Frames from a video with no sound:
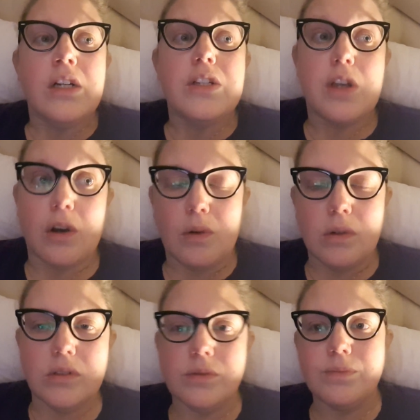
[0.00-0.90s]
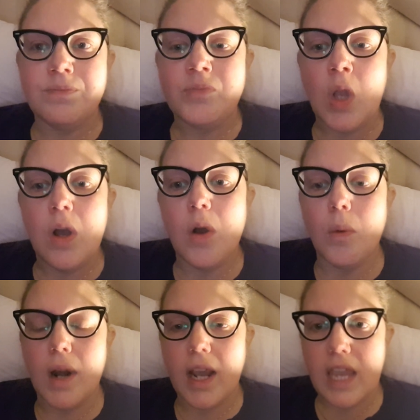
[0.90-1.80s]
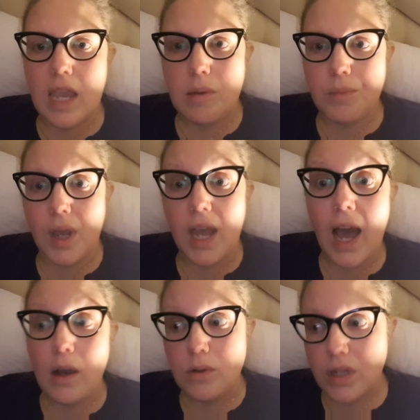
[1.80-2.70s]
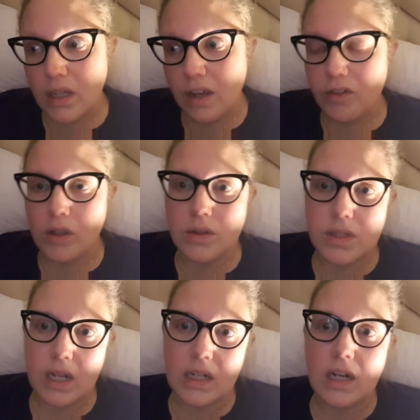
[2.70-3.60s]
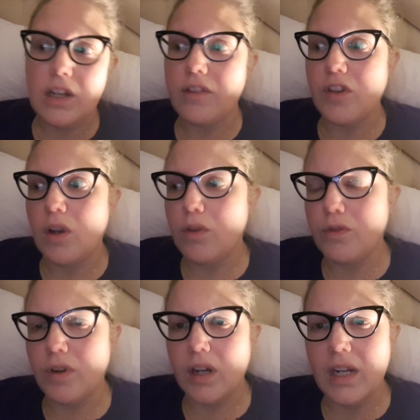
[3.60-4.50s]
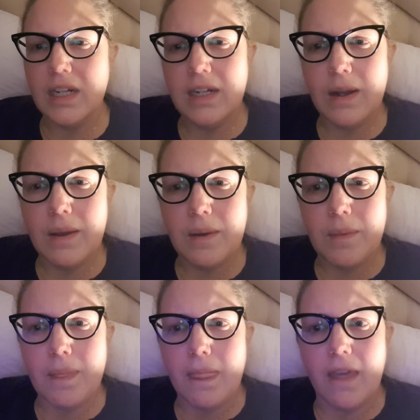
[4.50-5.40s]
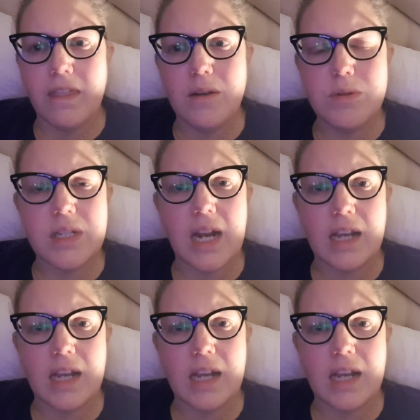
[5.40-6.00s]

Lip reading: So when I came out, after all was said and done, you have to go for, I think it was an